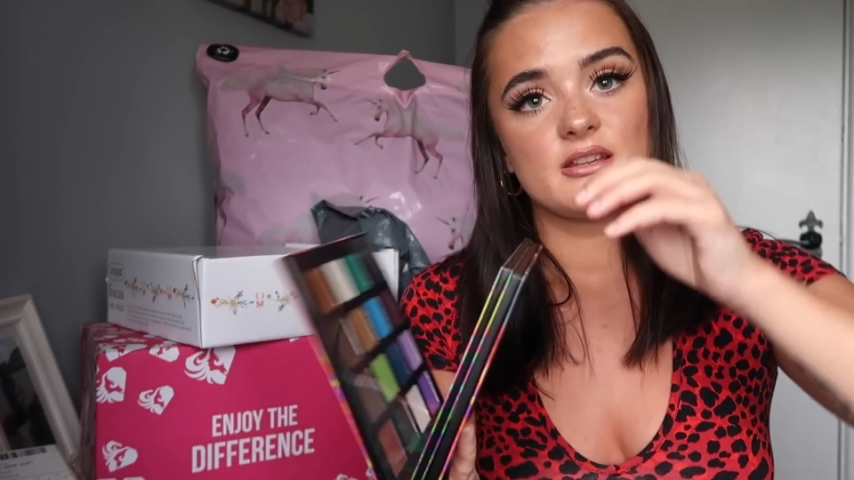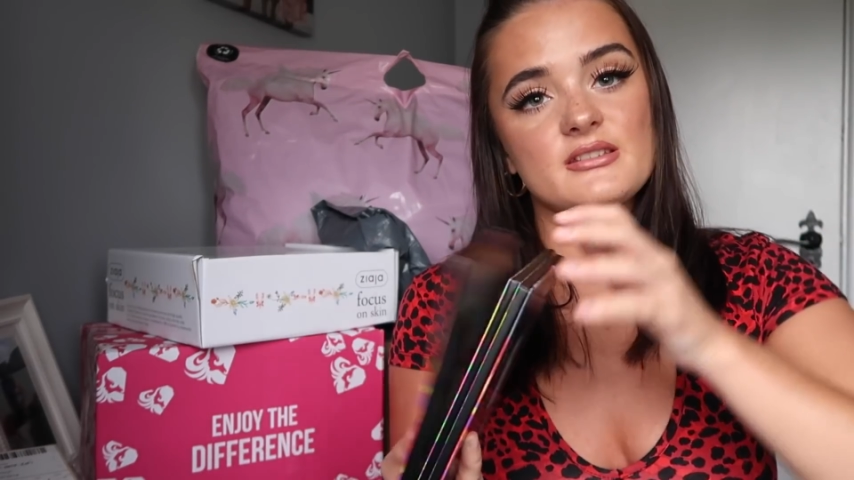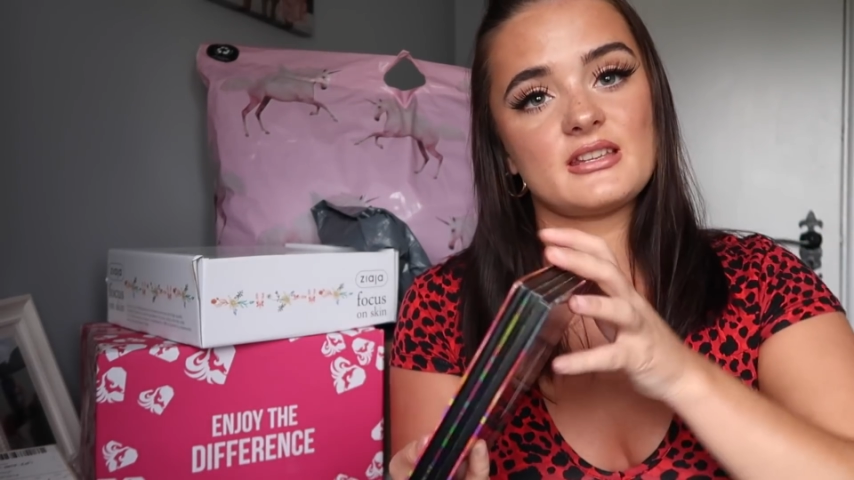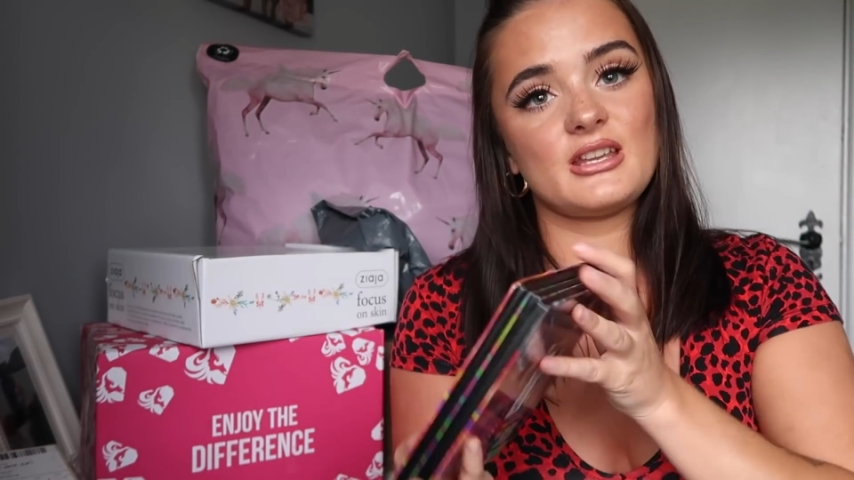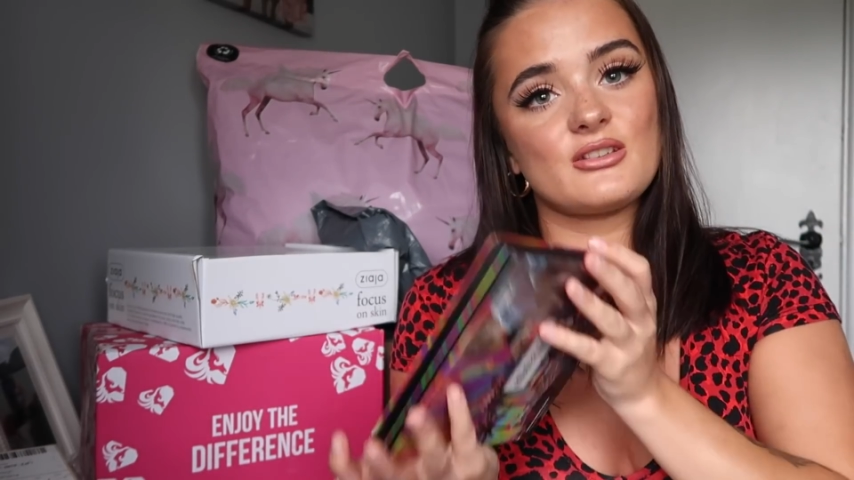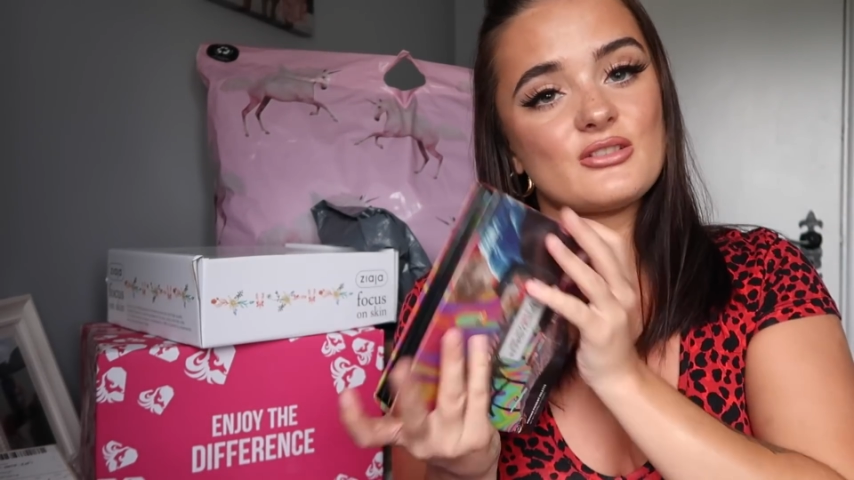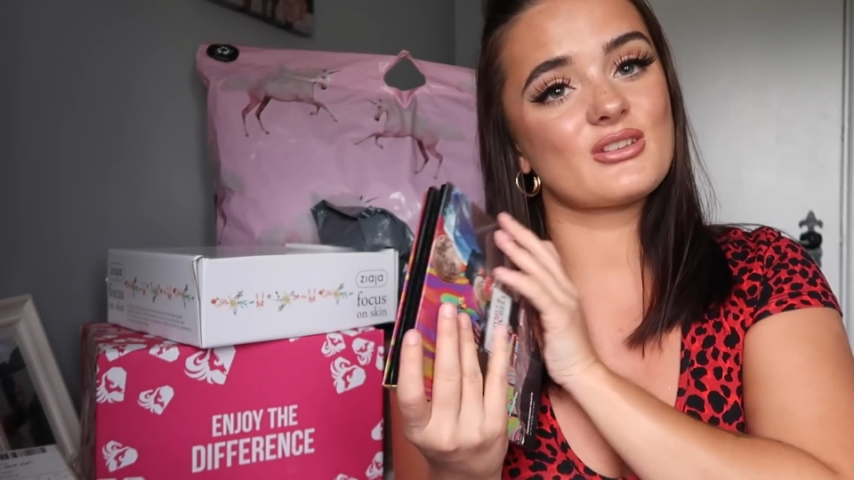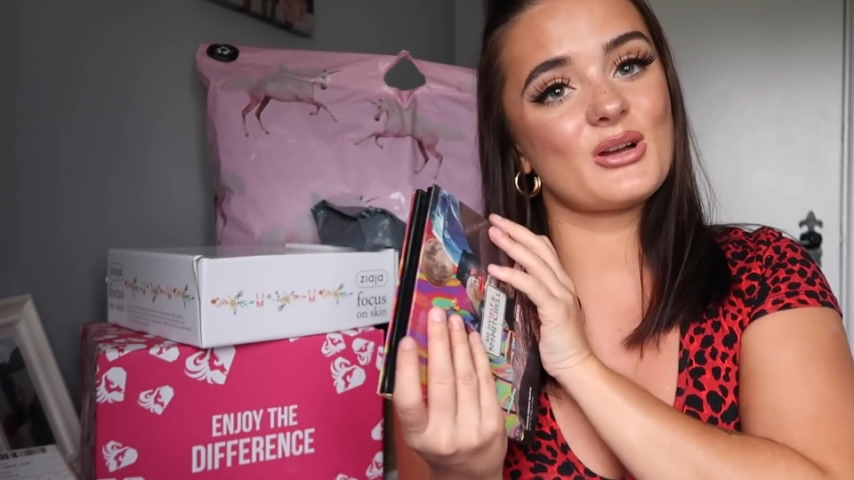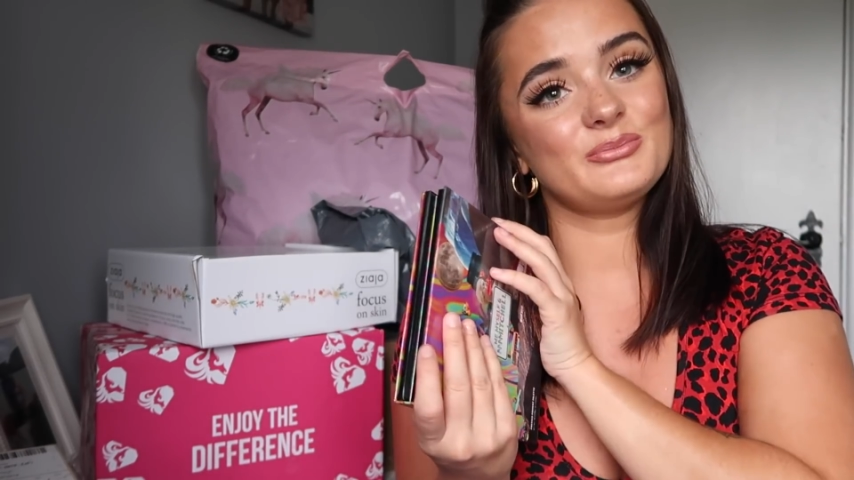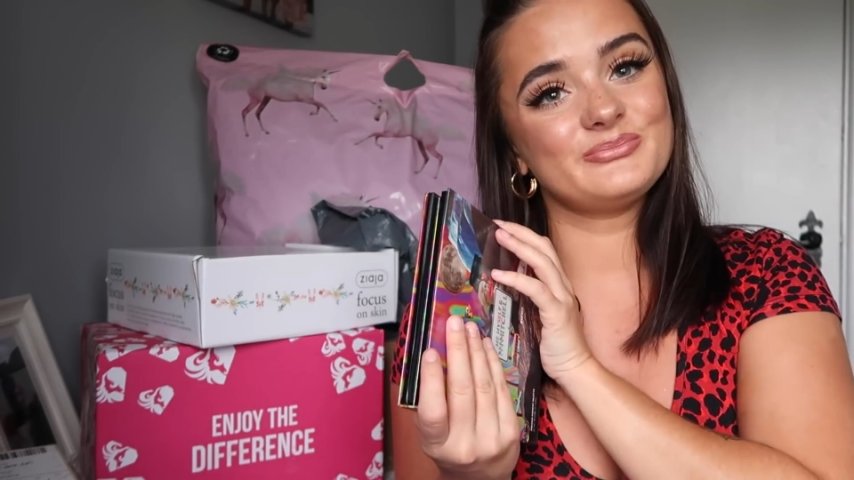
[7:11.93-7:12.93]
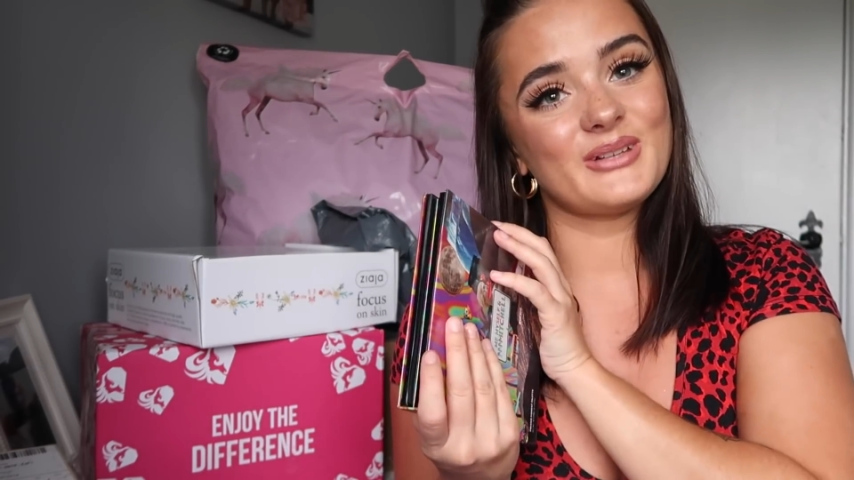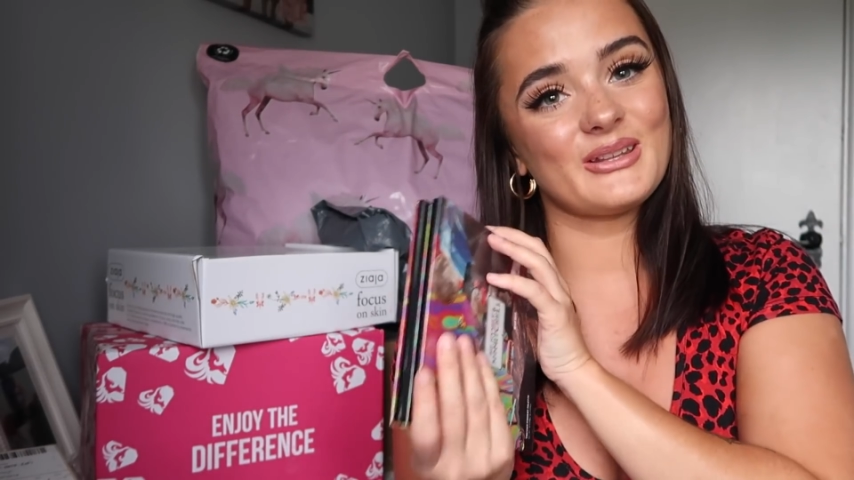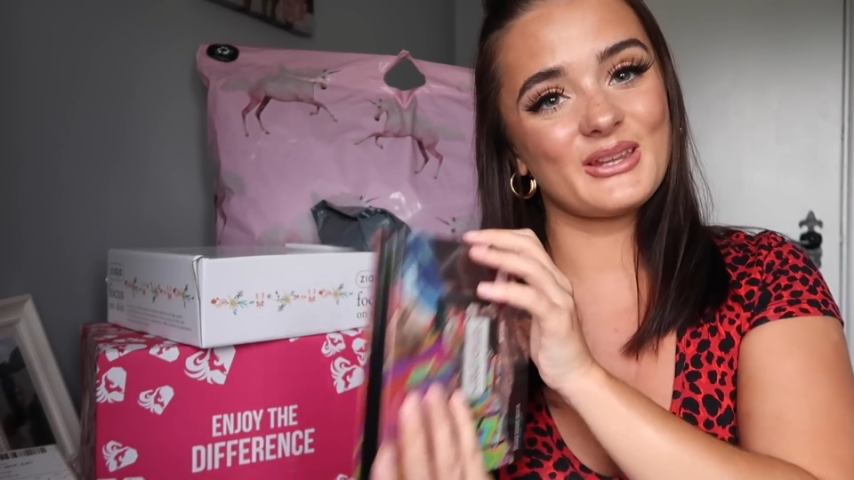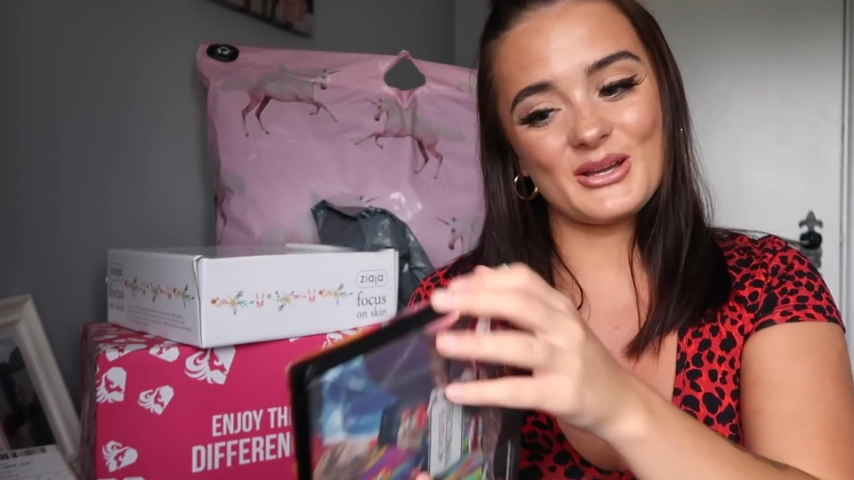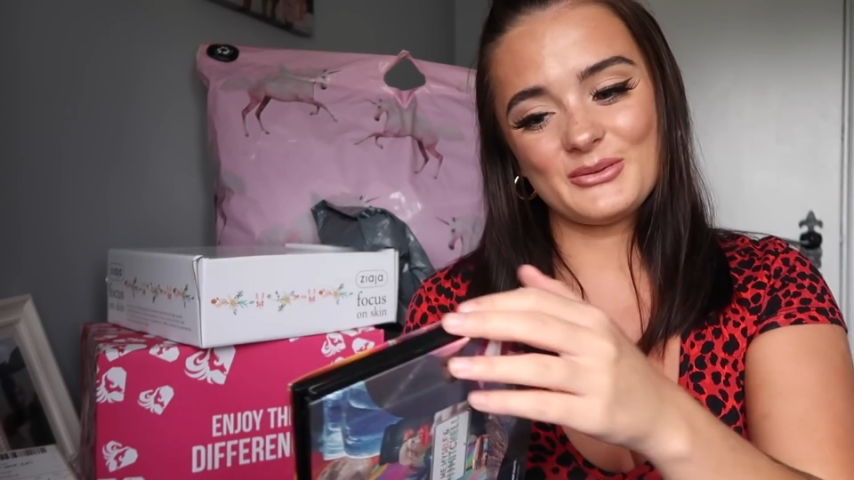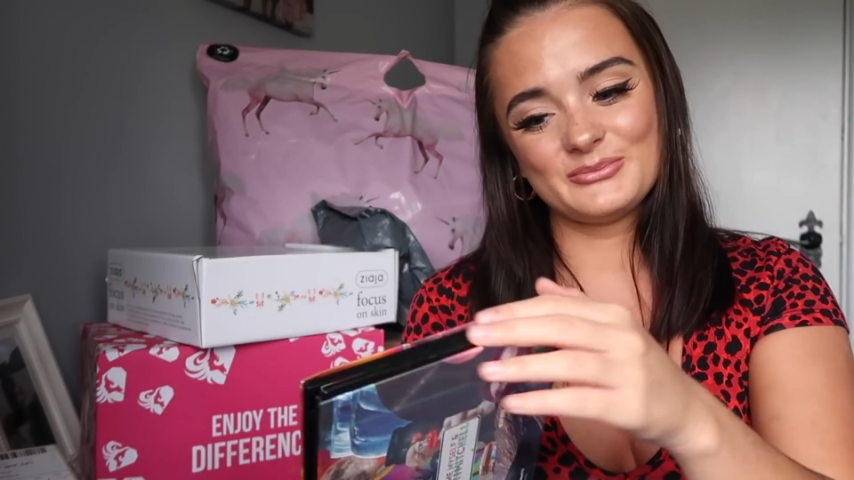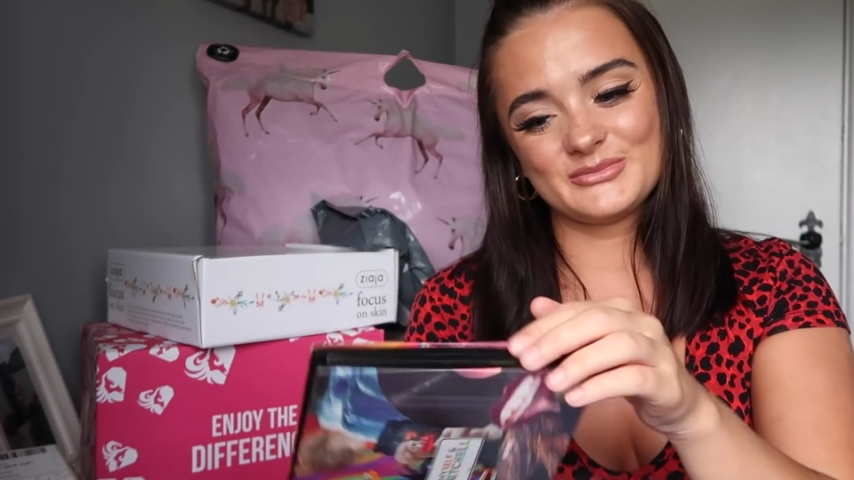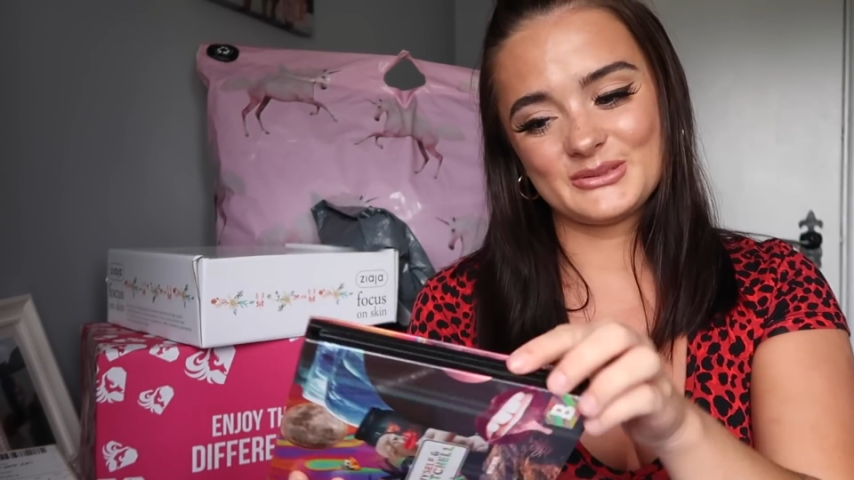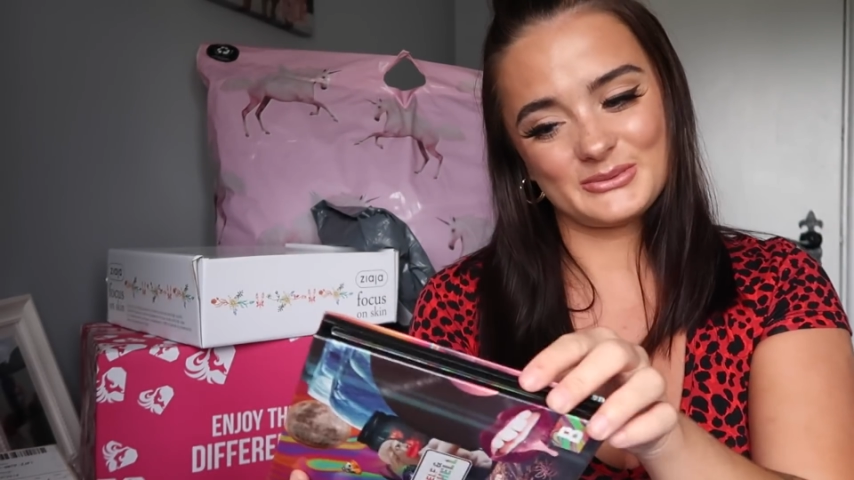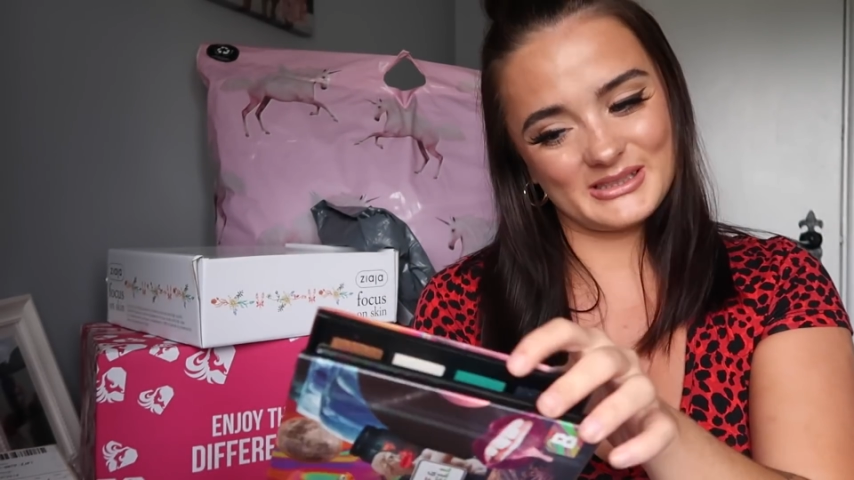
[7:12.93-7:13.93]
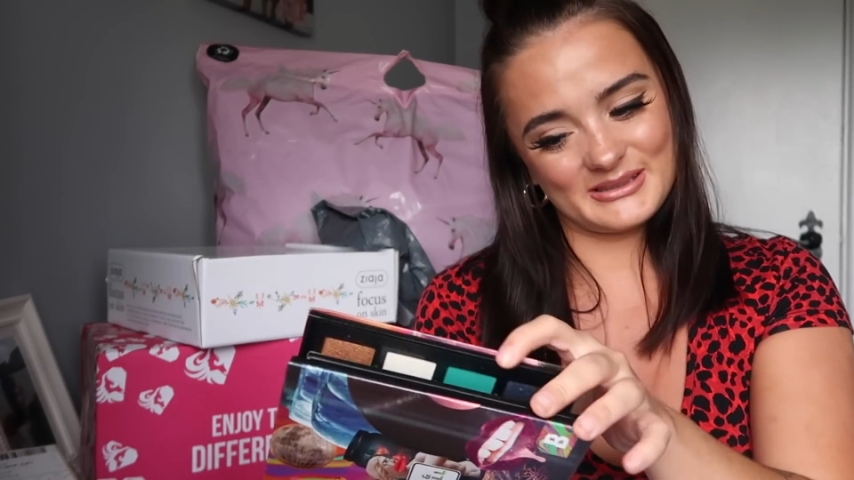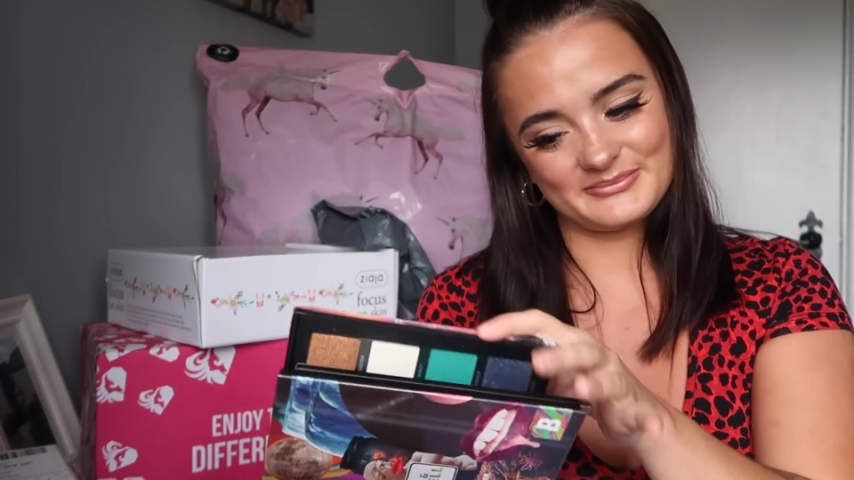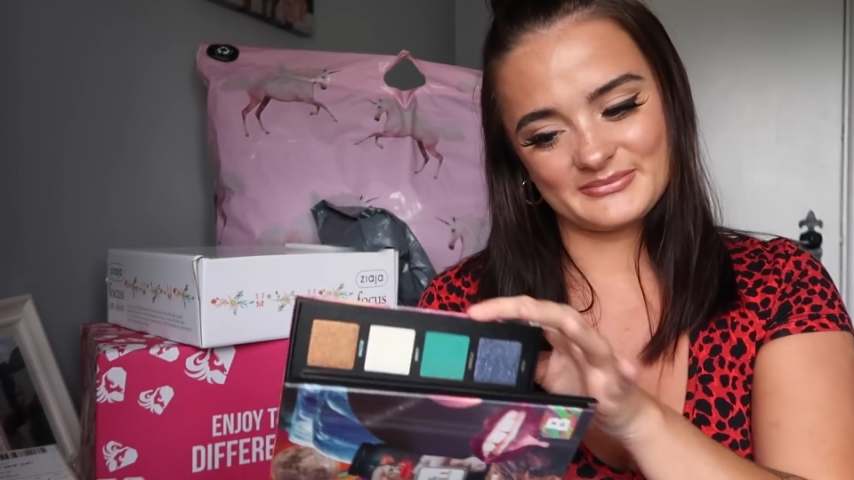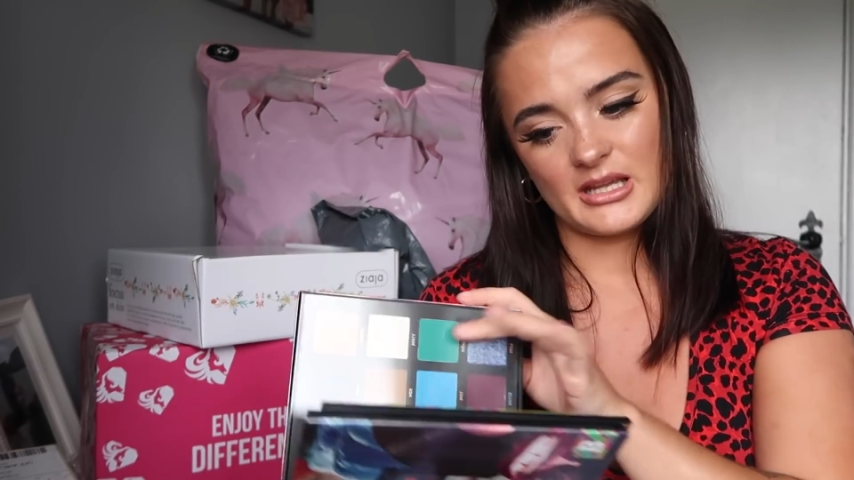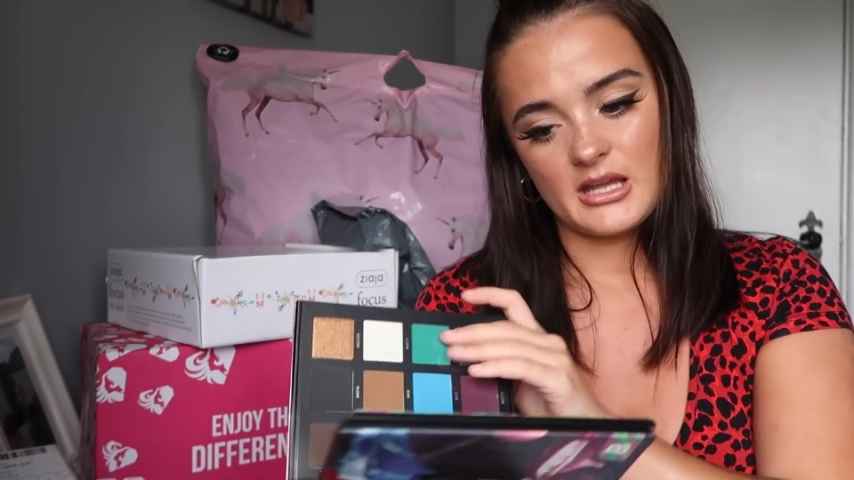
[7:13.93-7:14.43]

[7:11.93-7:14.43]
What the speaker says: So then you can just go on the go with it.